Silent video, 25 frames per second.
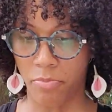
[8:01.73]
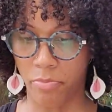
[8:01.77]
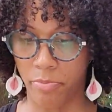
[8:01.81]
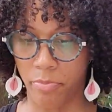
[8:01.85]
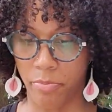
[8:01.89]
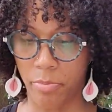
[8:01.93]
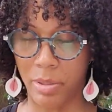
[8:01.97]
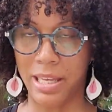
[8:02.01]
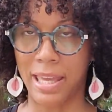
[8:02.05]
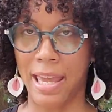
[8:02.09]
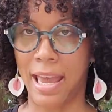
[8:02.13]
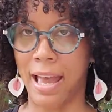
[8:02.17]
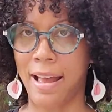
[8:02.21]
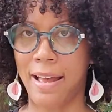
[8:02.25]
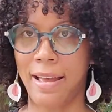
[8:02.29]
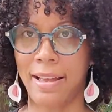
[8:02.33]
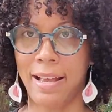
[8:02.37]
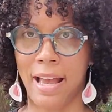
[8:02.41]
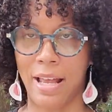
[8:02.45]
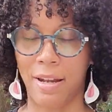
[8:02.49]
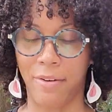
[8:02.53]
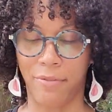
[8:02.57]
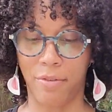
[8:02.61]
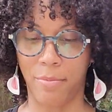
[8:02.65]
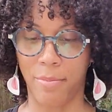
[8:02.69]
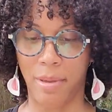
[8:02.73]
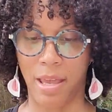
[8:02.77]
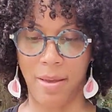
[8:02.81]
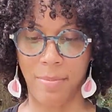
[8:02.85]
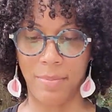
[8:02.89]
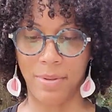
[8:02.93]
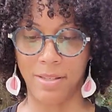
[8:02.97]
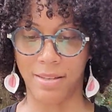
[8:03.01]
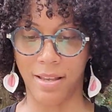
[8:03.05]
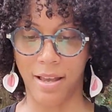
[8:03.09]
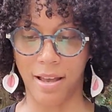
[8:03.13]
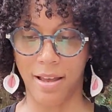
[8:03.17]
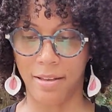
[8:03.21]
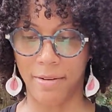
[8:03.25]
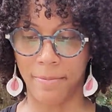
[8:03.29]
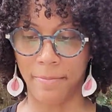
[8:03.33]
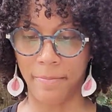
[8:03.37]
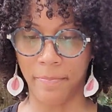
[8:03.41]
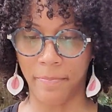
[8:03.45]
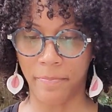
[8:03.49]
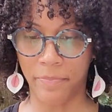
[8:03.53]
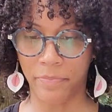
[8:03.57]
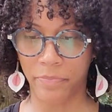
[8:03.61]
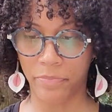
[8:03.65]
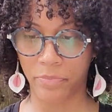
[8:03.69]
But yeah, I got it from Amazon.
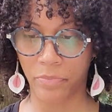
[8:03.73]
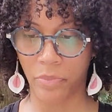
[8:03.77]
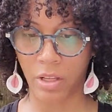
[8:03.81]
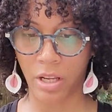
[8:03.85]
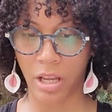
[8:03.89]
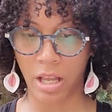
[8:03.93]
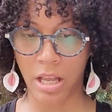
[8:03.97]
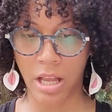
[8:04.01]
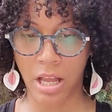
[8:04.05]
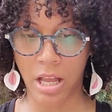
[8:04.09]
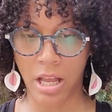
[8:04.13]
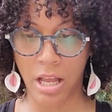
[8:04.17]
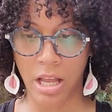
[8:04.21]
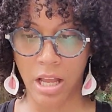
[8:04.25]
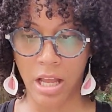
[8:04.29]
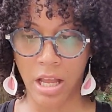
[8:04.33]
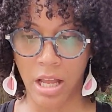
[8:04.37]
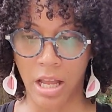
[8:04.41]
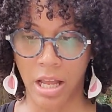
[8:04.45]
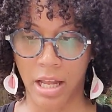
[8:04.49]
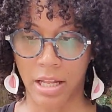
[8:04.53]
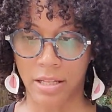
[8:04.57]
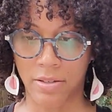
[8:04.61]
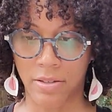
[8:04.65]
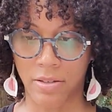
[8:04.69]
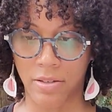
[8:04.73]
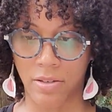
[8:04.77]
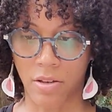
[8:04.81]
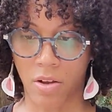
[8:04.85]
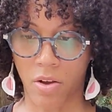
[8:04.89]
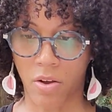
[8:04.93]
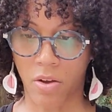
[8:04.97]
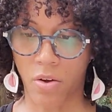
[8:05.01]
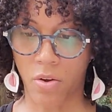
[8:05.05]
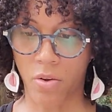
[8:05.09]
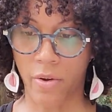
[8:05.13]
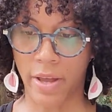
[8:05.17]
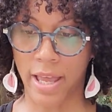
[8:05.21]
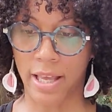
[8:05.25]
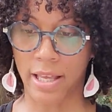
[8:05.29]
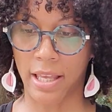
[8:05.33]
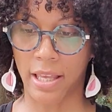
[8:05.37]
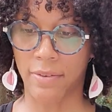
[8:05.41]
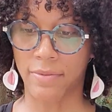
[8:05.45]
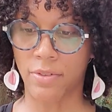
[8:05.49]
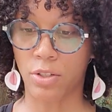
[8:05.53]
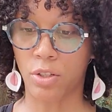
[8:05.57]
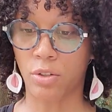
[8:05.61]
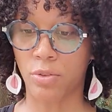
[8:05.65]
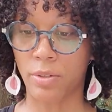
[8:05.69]
And so it
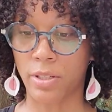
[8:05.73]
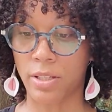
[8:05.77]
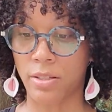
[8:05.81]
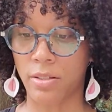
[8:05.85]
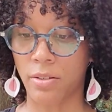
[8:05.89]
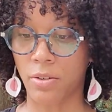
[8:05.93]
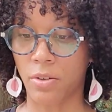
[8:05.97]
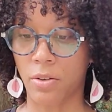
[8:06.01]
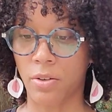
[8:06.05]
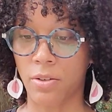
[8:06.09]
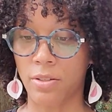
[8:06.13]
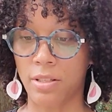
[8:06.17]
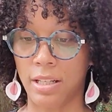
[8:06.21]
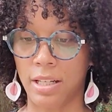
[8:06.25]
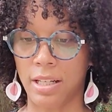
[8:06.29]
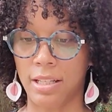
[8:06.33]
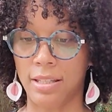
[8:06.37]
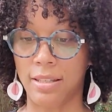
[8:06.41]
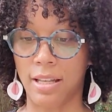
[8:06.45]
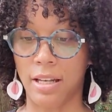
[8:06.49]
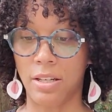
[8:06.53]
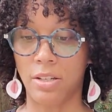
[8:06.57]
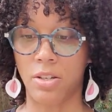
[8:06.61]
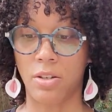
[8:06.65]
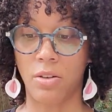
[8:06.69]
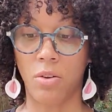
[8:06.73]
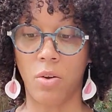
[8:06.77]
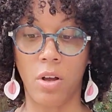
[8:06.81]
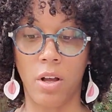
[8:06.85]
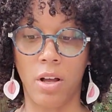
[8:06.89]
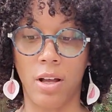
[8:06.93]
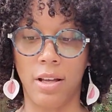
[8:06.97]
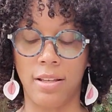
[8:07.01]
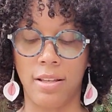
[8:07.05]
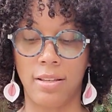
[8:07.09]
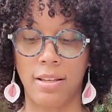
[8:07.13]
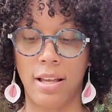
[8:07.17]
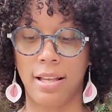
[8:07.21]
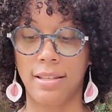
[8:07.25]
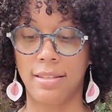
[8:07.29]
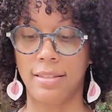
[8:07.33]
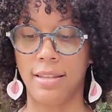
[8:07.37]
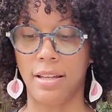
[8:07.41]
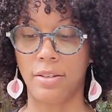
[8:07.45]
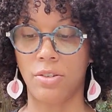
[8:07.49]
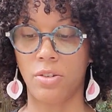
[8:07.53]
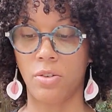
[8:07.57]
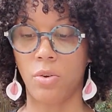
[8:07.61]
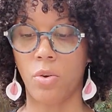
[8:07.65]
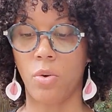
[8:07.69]
gives crystals and
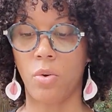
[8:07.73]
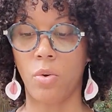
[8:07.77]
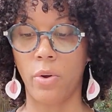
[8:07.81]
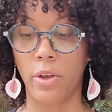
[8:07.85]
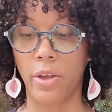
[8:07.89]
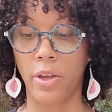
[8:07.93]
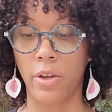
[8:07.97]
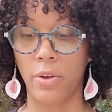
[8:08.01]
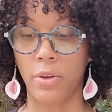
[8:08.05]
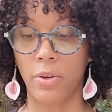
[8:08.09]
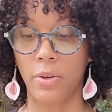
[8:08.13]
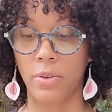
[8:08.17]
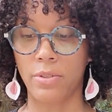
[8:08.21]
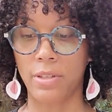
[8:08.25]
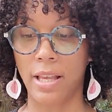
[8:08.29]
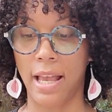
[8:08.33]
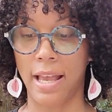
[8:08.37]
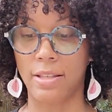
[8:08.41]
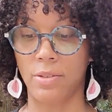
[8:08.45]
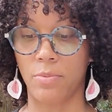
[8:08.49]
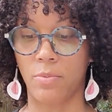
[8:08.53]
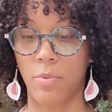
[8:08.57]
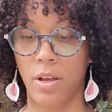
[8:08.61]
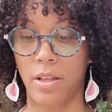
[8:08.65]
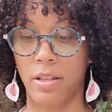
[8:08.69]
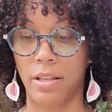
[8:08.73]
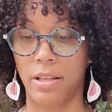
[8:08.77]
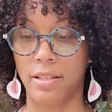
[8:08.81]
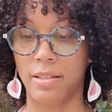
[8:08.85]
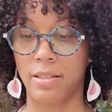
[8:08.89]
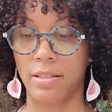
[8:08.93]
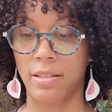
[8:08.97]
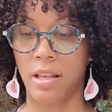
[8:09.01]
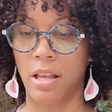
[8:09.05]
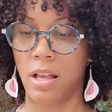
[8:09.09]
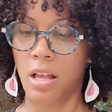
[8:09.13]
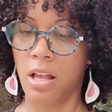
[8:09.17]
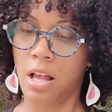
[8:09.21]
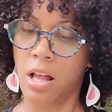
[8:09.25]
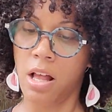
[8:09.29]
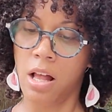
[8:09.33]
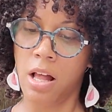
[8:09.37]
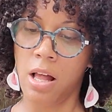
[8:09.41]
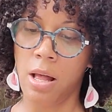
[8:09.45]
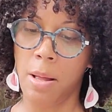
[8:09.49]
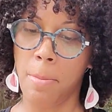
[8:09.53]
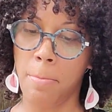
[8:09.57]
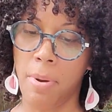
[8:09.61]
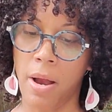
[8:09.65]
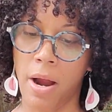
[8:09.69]
essential oils as well as
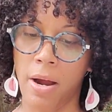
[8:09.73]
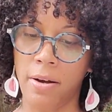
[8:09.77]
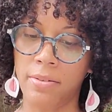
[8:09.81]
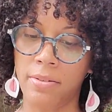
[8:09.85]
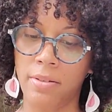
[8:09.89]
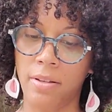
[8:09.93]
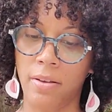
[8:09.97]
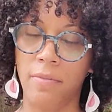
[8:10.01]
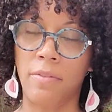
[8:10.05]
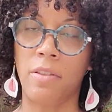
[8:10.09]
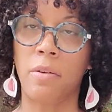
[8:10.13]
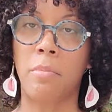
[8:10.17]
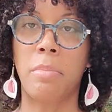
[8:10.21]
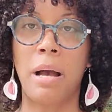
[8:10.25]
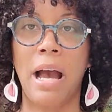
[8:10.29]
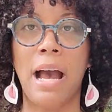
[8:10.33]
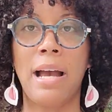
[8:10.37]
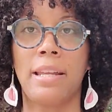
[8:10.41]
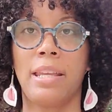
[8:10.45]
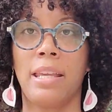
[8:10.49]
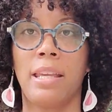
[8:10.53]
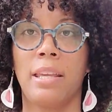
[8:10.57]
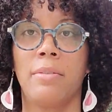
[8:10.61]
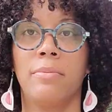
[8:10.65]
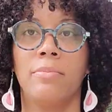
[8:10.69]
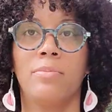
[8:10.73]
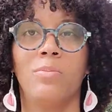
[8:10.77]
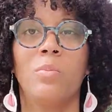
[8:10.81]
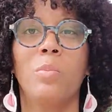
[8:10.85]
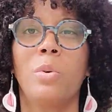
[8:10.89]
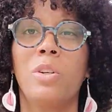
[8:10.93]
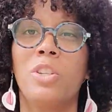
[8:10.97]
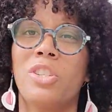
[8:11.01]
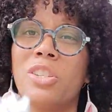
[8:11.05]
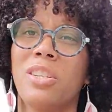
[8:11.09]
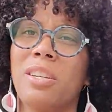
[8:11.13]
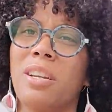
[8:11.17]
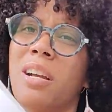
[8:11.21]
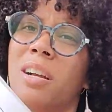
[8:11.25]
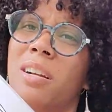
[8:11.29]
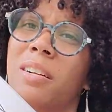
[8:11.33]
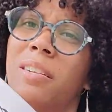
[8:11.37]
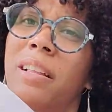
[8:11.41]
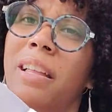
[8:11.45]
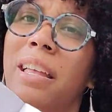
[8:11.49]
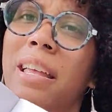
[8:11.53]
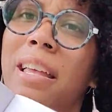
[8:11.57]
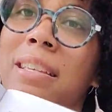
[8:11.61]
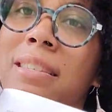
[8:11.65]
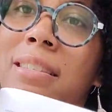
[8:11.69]
parts of the body, which
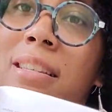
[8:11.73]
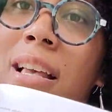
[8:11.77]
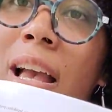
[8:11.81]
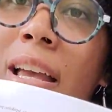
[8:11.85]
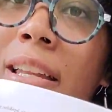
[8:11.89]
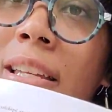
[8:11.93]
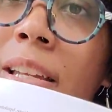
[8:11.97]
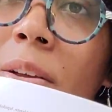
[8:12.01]
is kind